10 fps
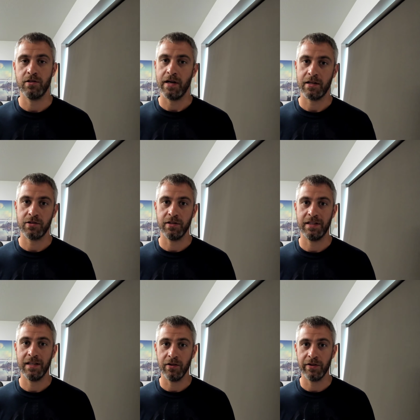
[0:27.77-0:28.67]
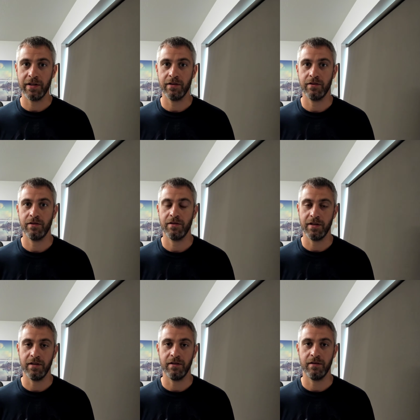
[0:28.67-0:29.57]
you're actually killing
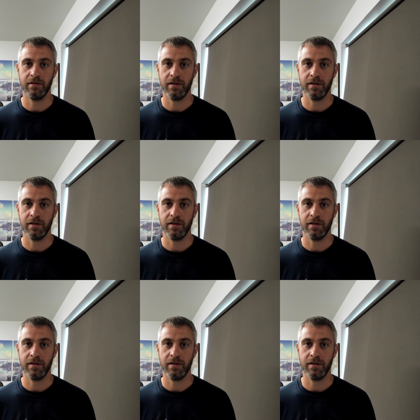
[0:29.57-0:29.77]
the